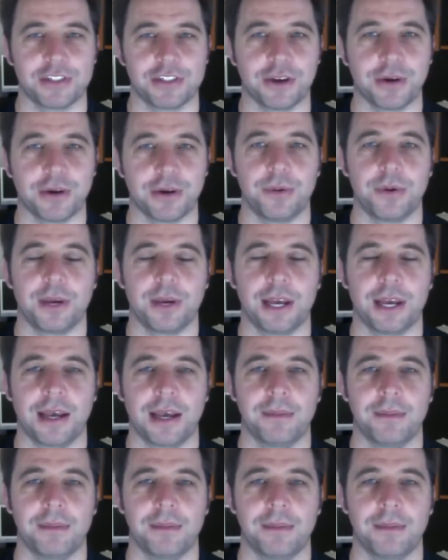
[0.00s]
So
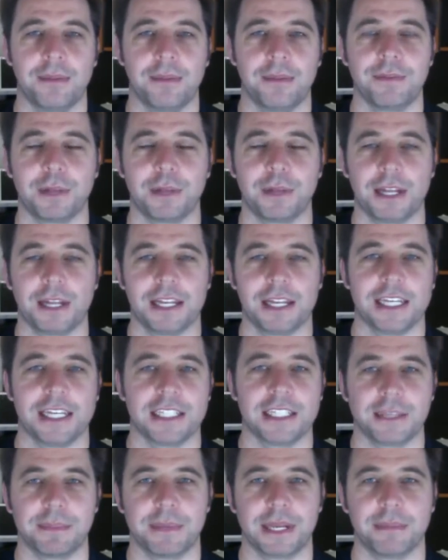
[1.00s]
if you played
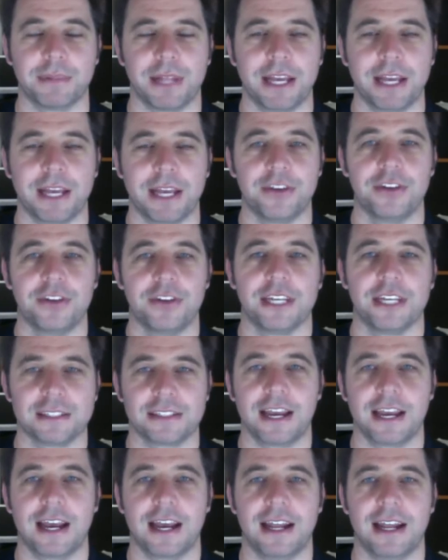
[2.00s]
against a better player, you'd get
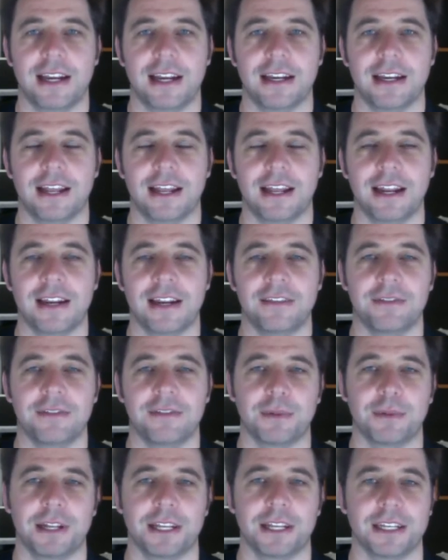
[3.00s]
start, and if
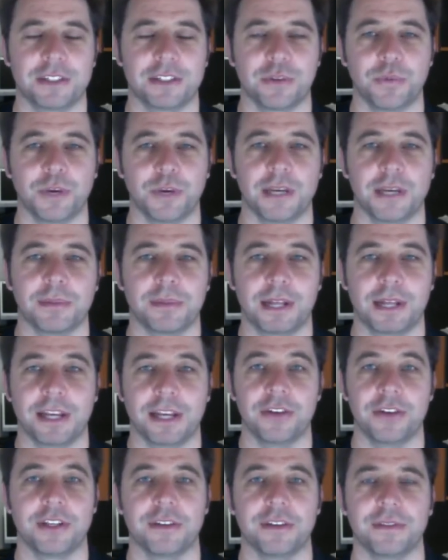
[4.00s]
you played against a weaker player,
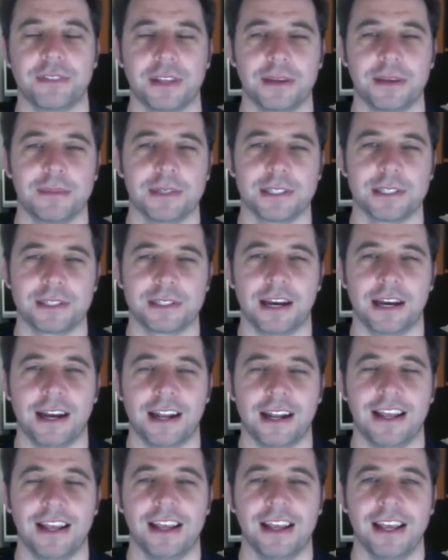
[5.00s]
you'd give them a
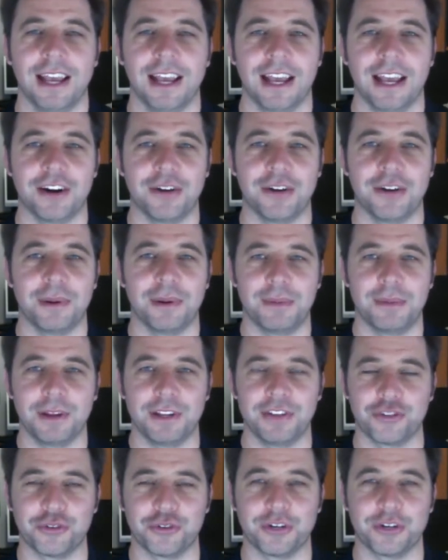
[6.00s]
start. And I
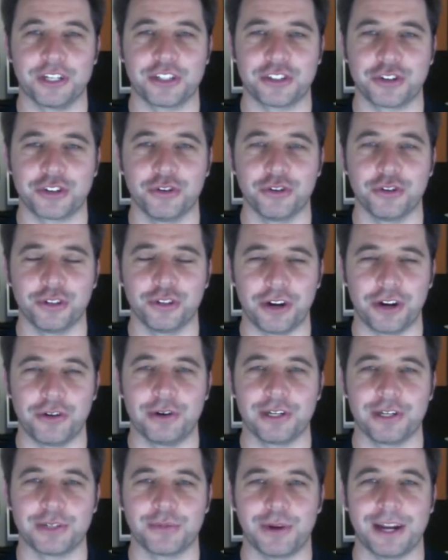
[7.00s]
remember during school, I'd
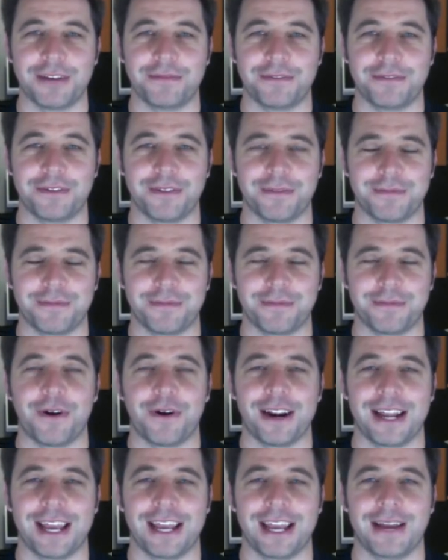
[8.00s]
always wait for the
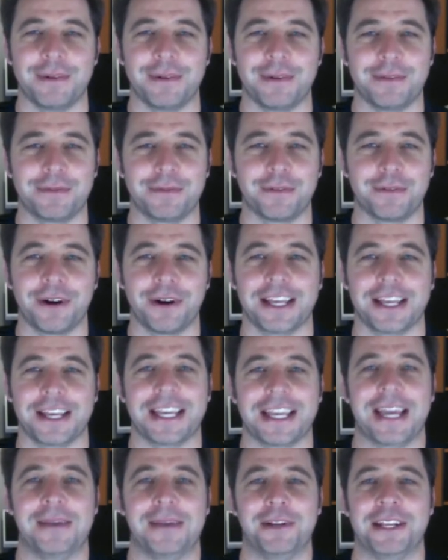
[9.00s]
Friday, and when Friday
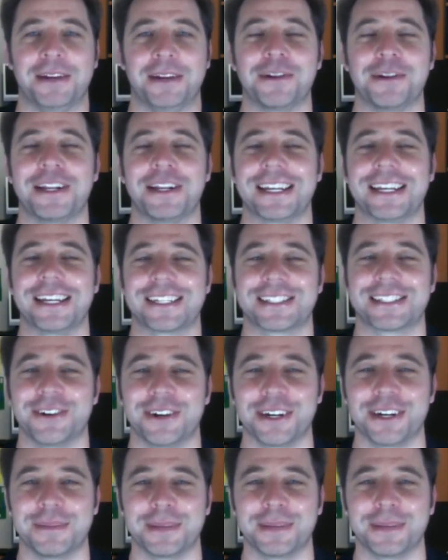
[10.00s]
came, I'd get really
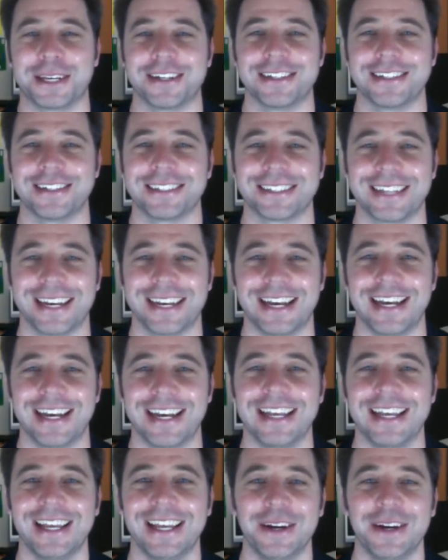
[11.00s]
excited because
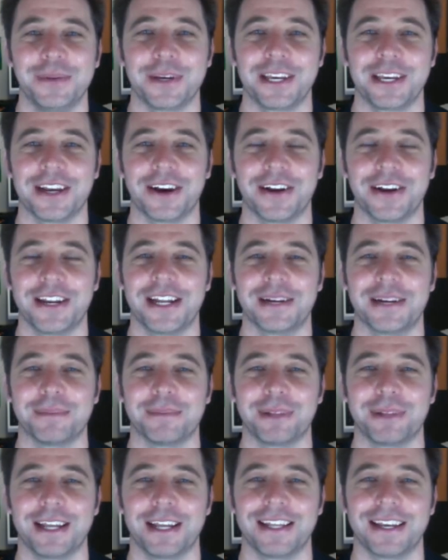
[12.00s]
we could go down
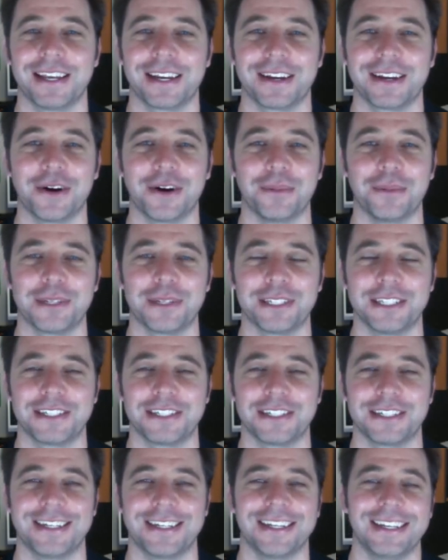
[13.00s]
and play the
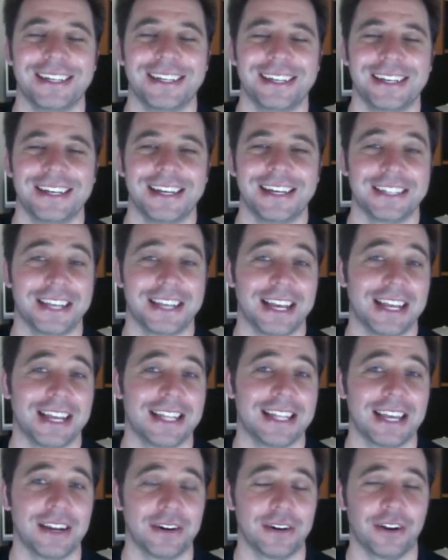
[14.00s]
competition. And they
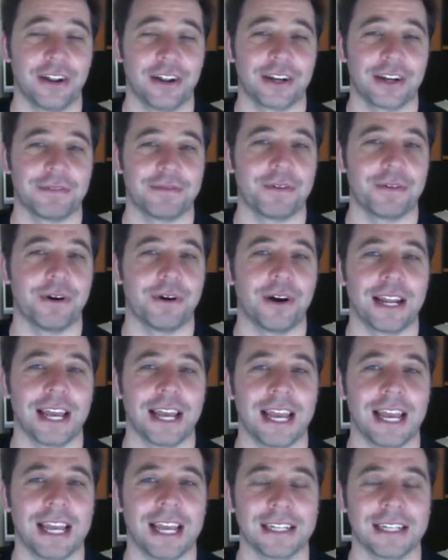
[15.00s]
had that on like a
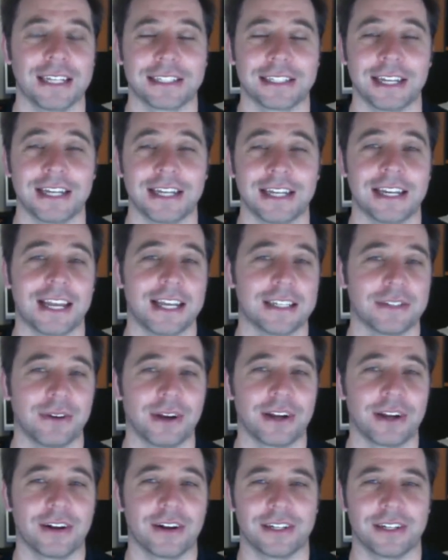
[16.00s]
Friday and a Sunday. So I
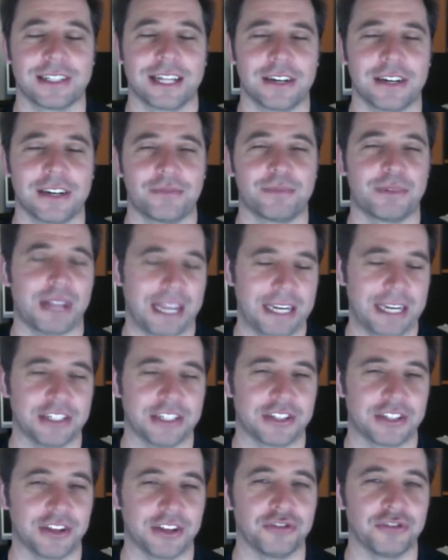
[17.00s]
of started
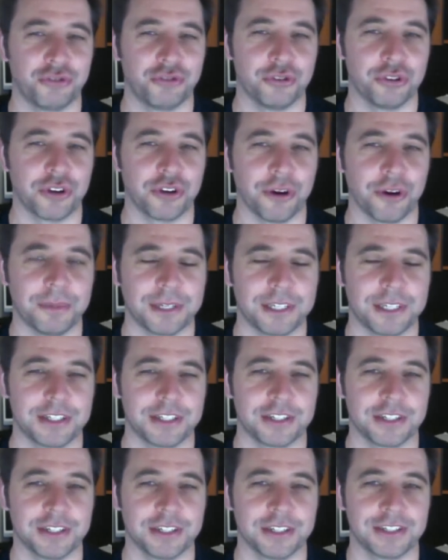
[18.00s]
playing just those two
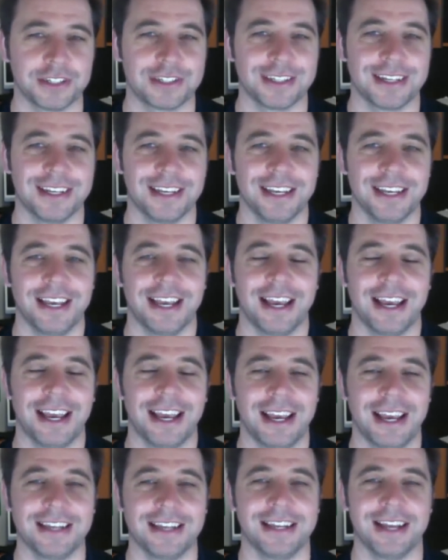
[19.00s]
competitions.
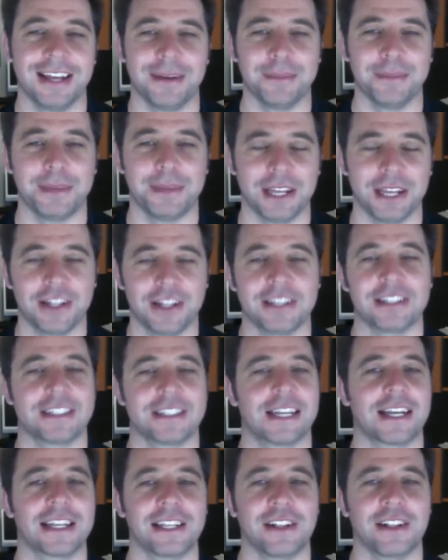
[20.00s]
And yeah,
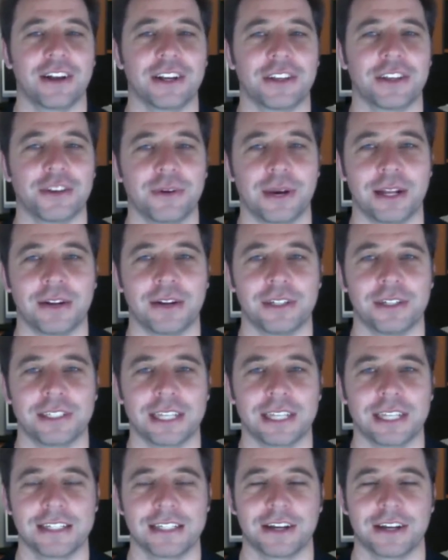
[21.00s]
exactly like you, Alois,
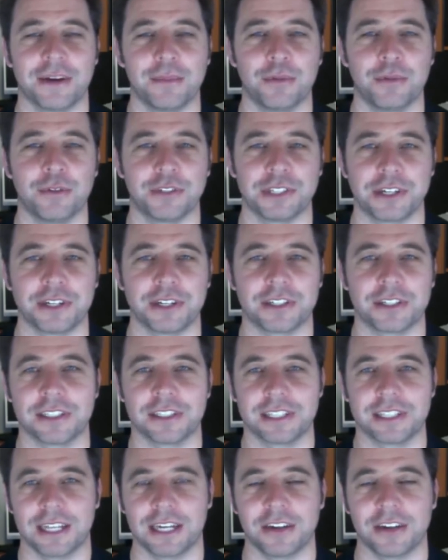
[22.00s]
as I got more serious and
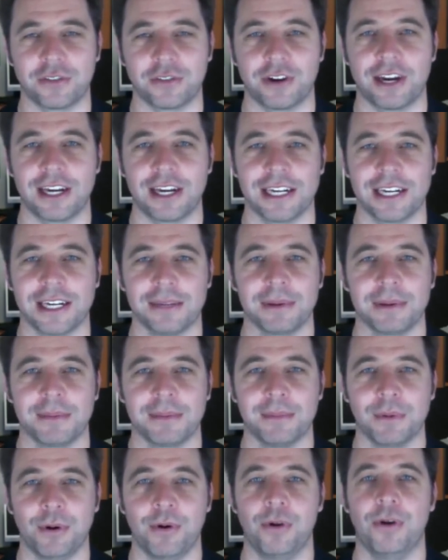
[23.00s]
started to train a little
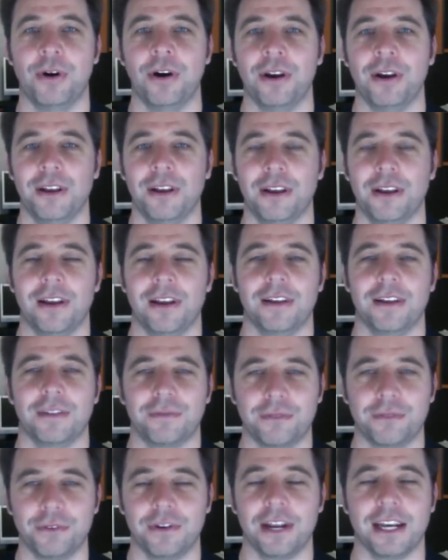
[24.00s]
bit more, a
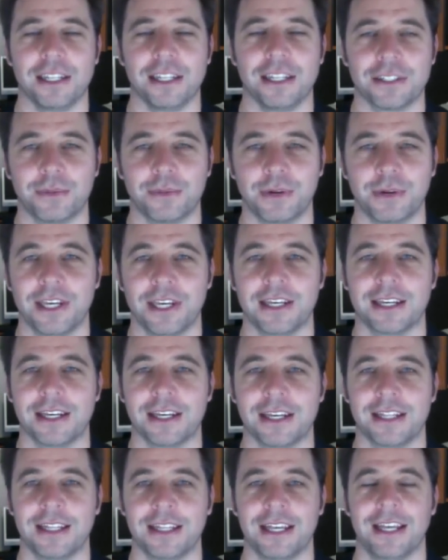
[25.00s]
few days a week,
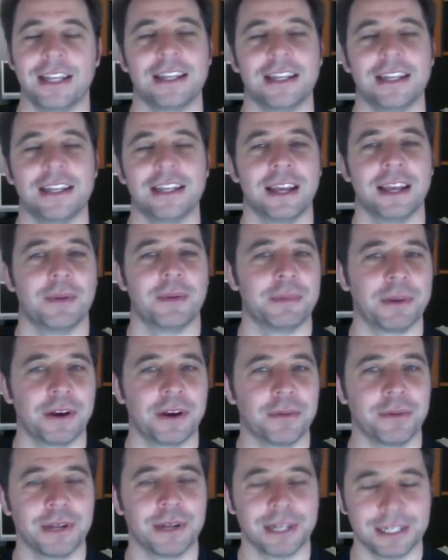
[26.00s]
and then yeah, when we
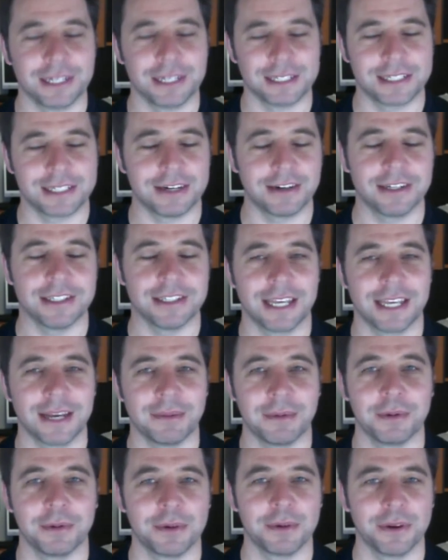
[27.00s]
got really serious, yeah,
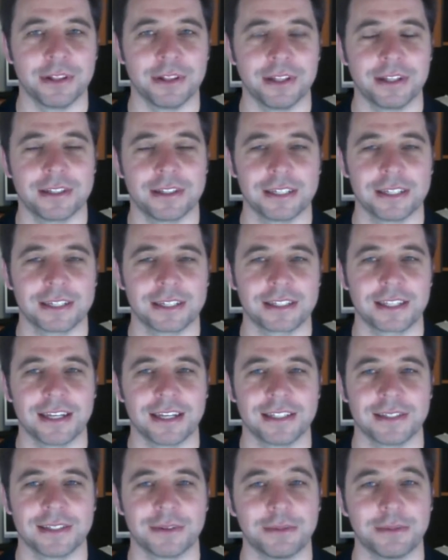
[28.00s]
we were doing the 6
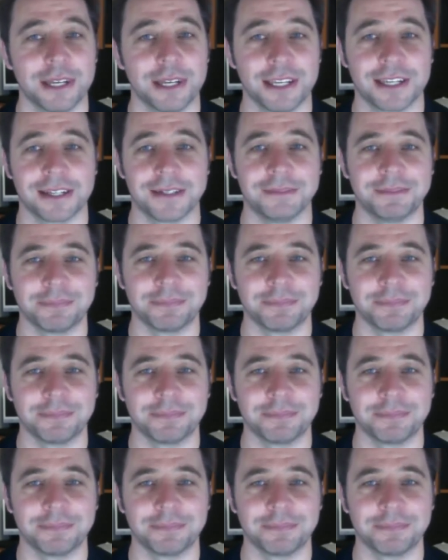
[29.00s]
days a week.